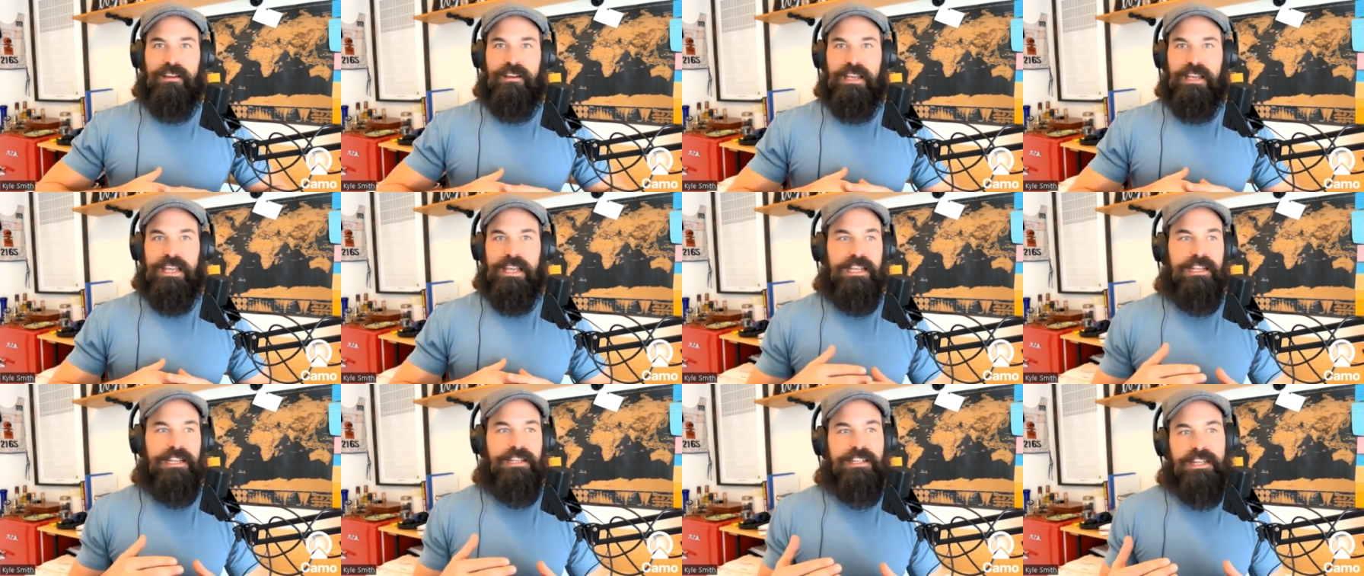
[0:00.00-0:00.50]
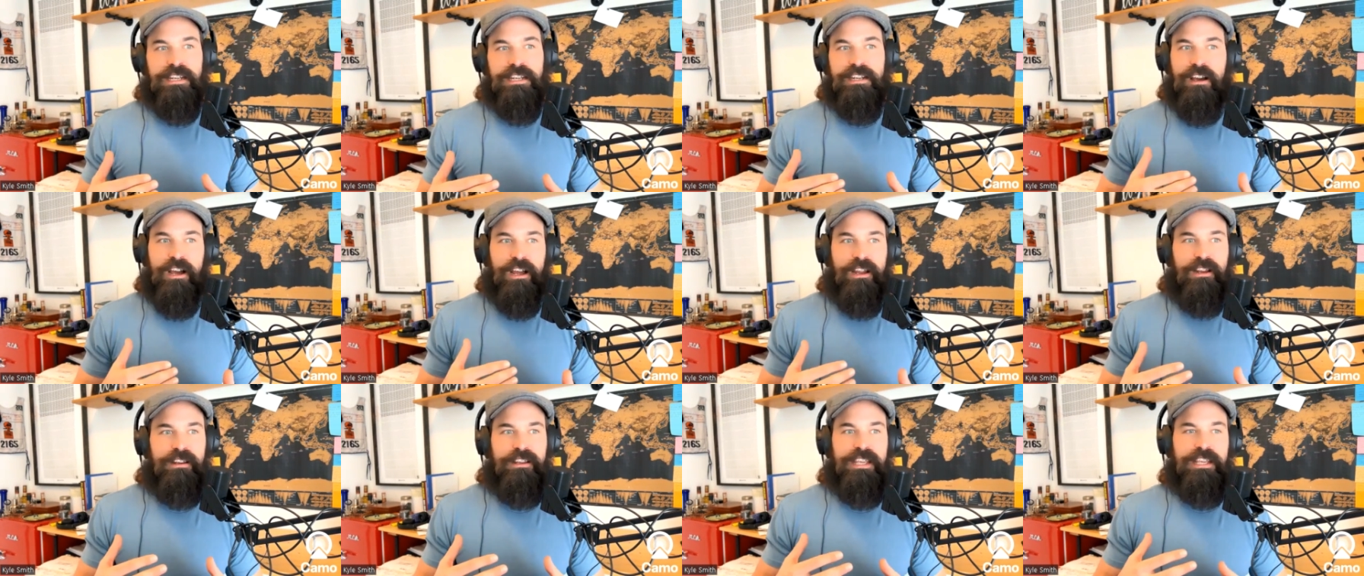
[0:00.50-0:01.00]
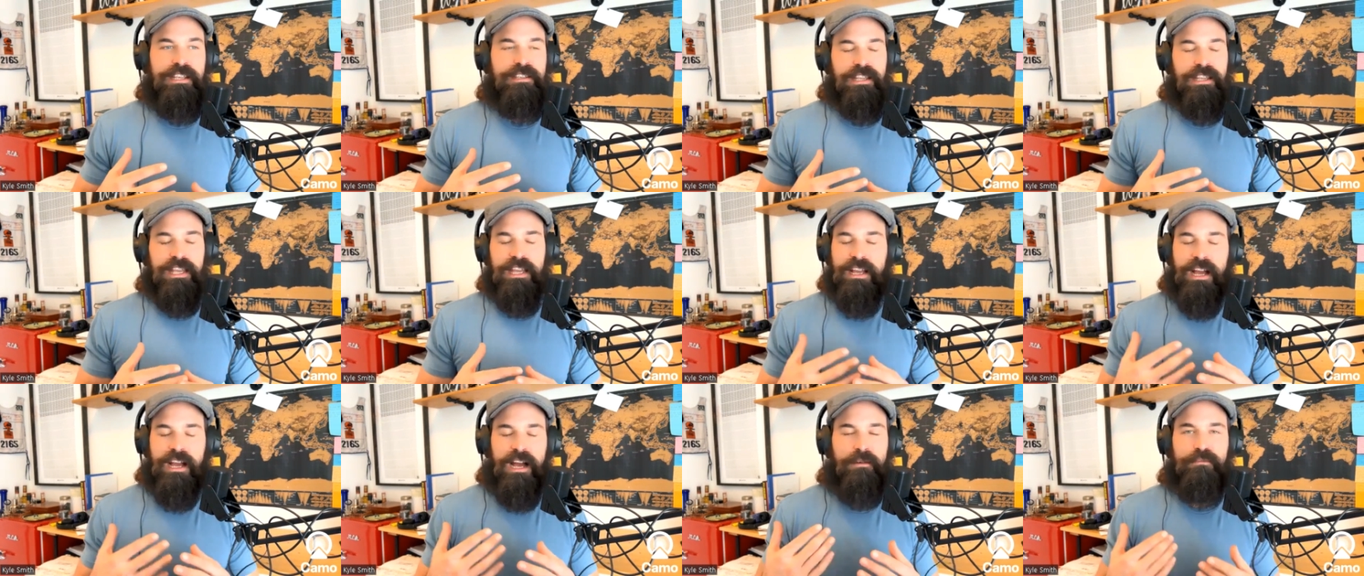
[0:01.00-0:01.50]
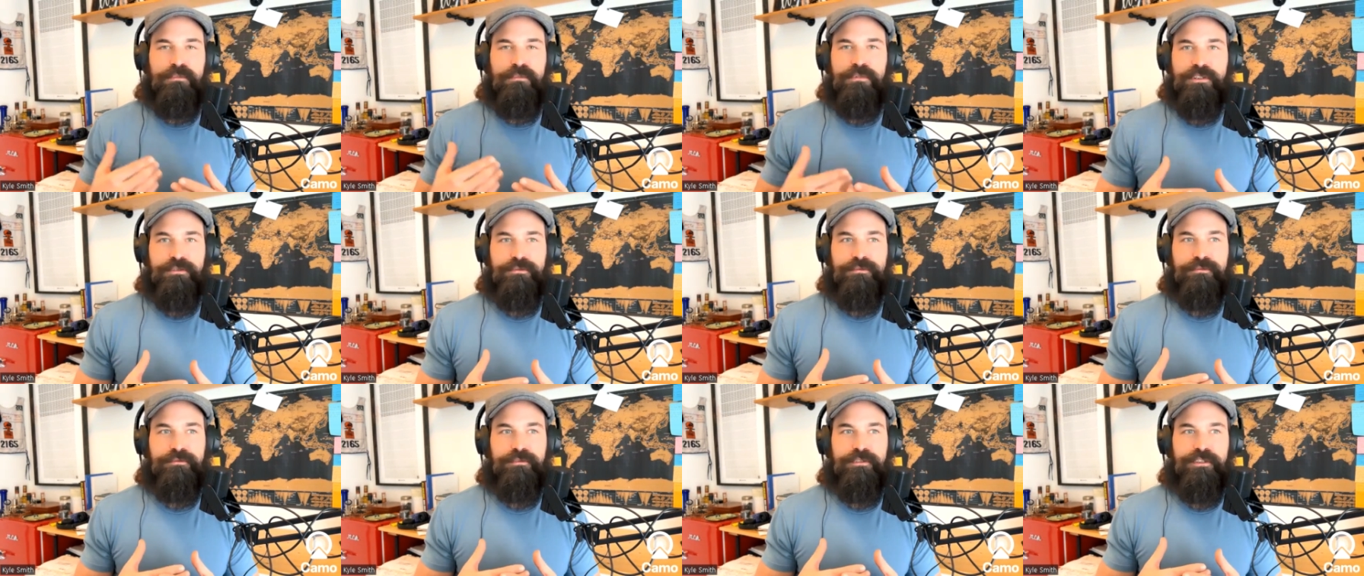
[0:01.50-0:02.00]
he did not, he's like, I'm
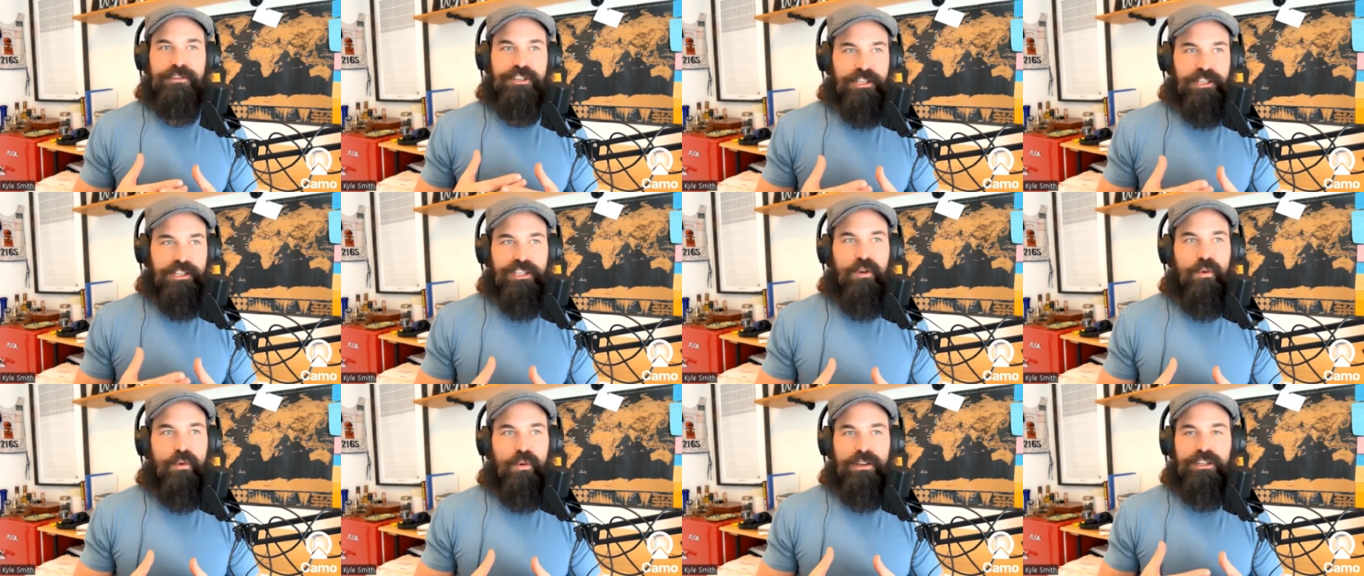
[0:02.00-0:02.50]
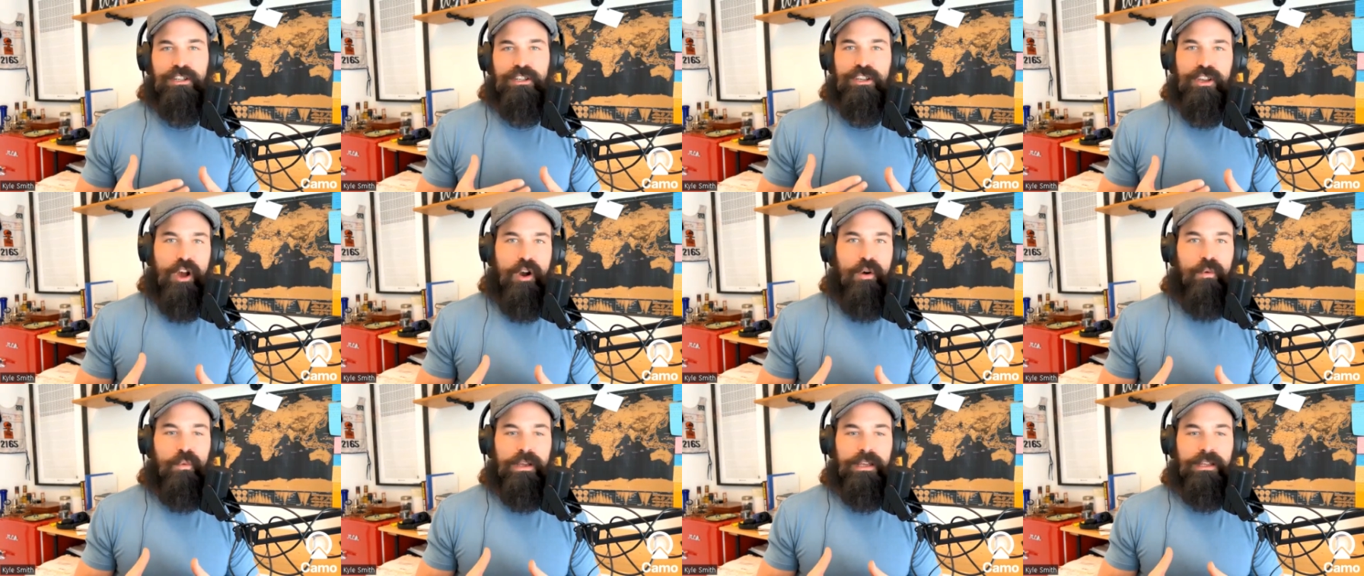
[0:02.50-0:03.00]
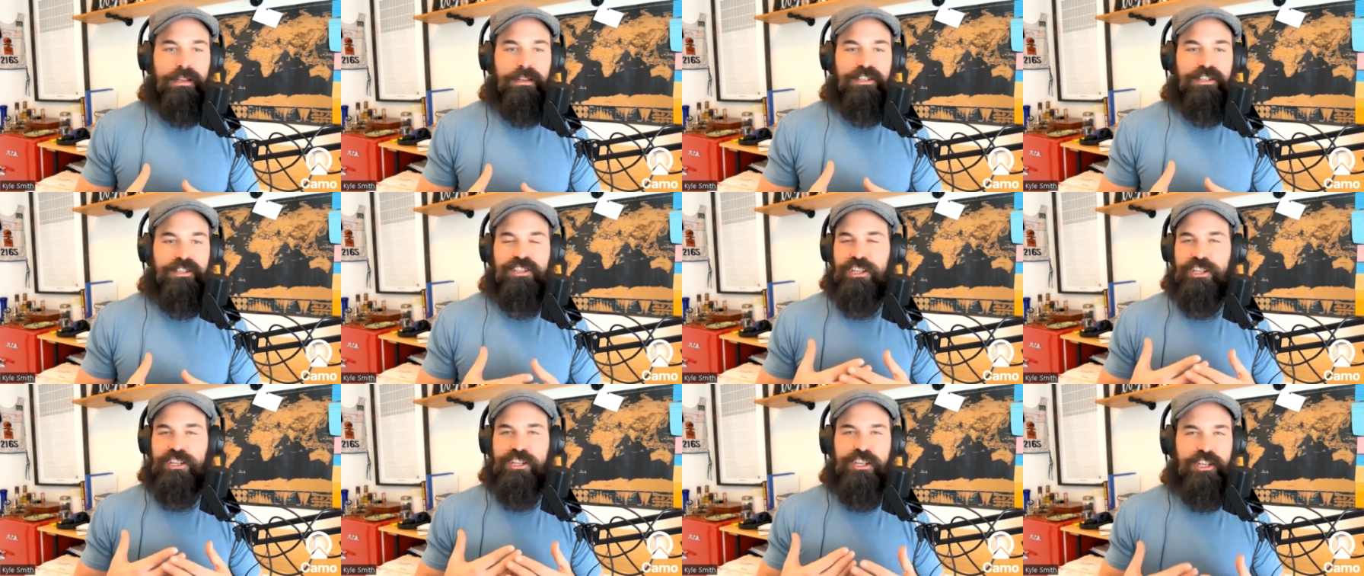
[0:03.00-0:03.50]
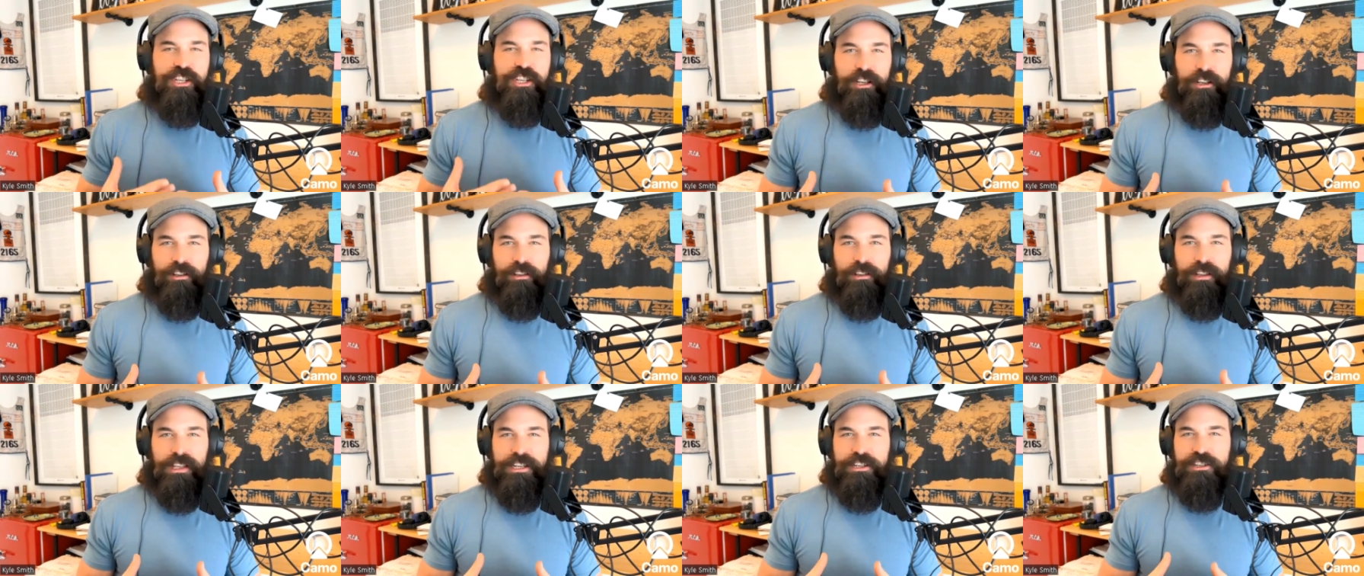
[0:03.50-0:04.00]
just going to go in to
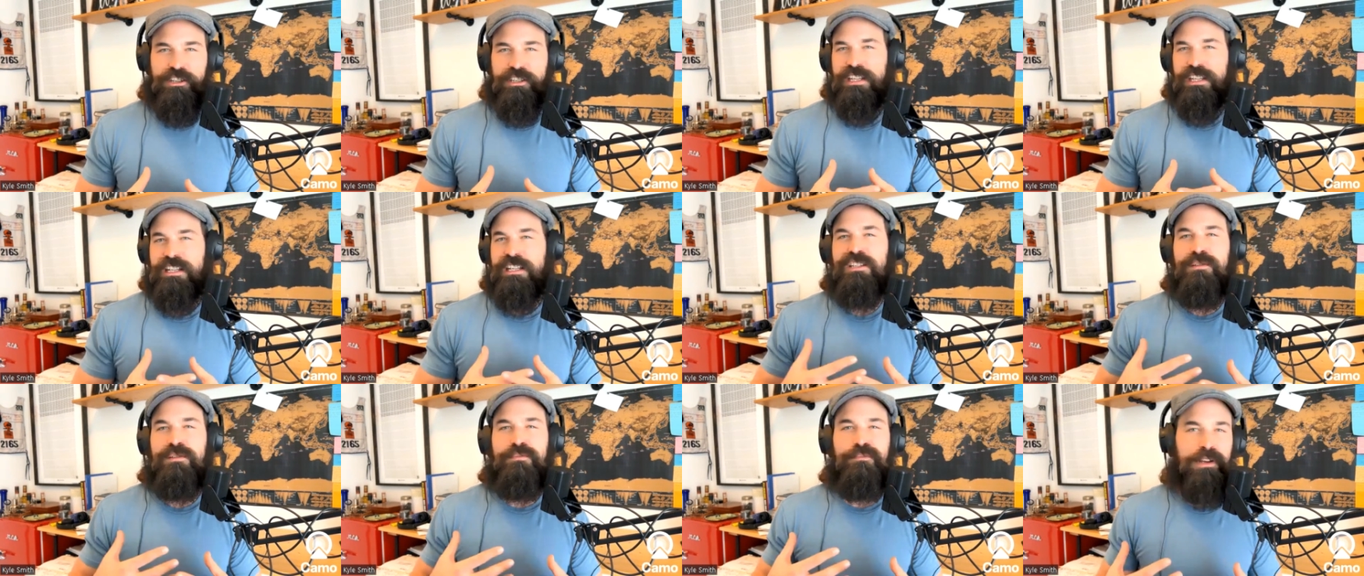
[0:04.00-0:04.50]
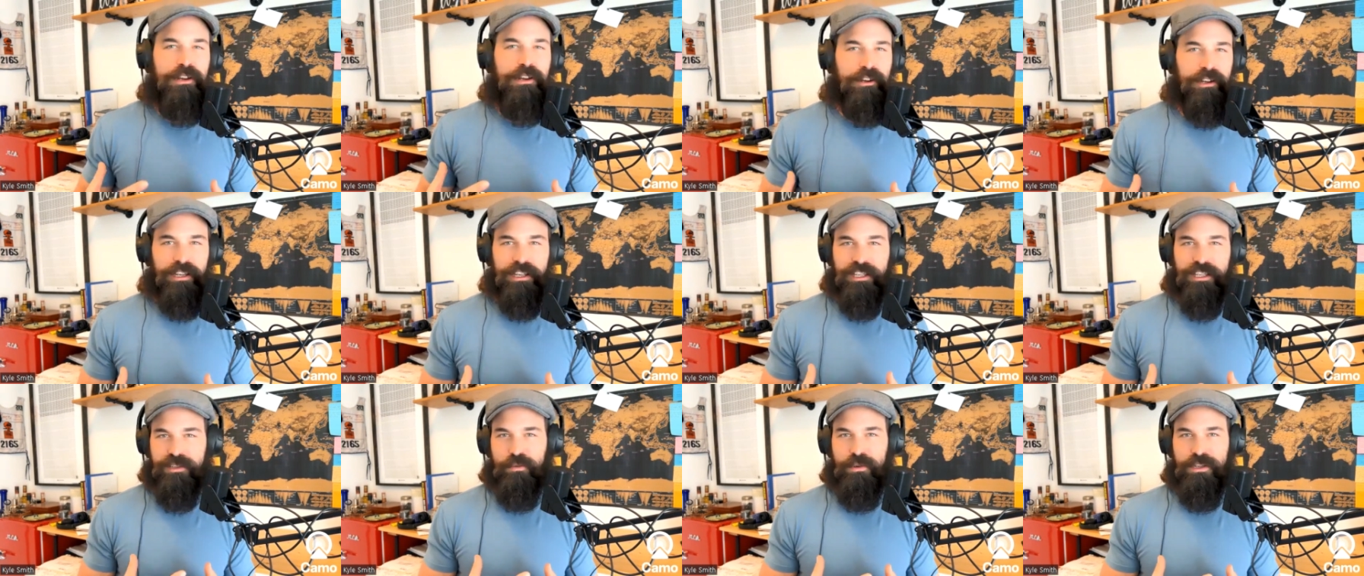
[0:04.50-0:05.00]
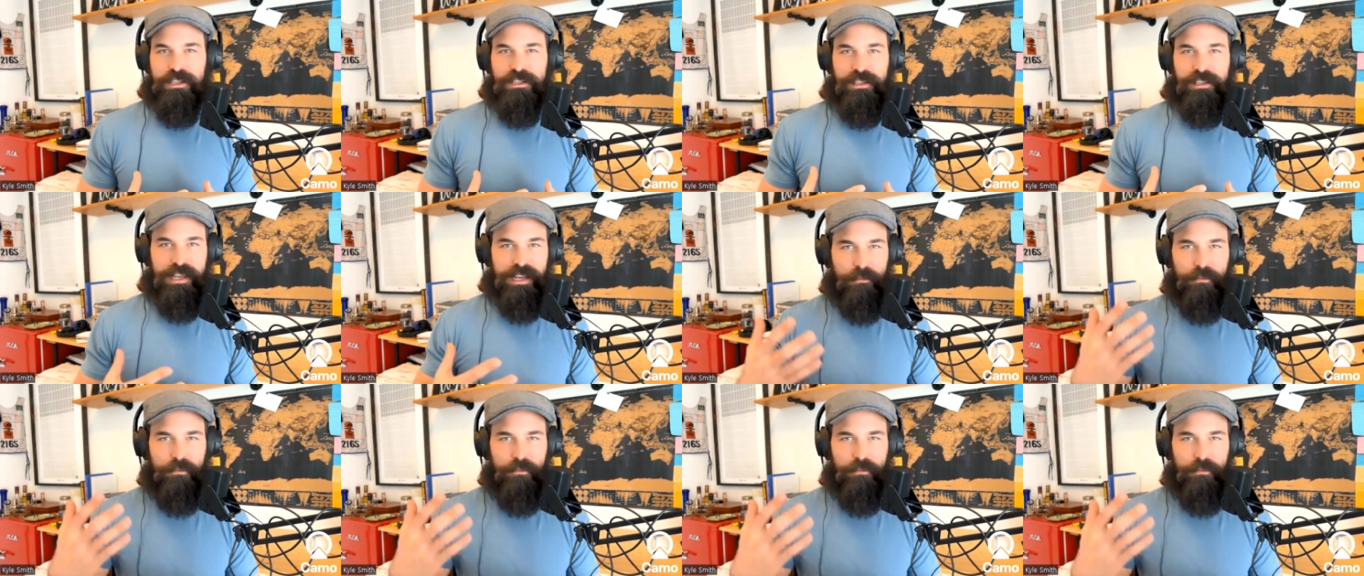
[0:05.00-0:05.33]
chill and just experience what's like.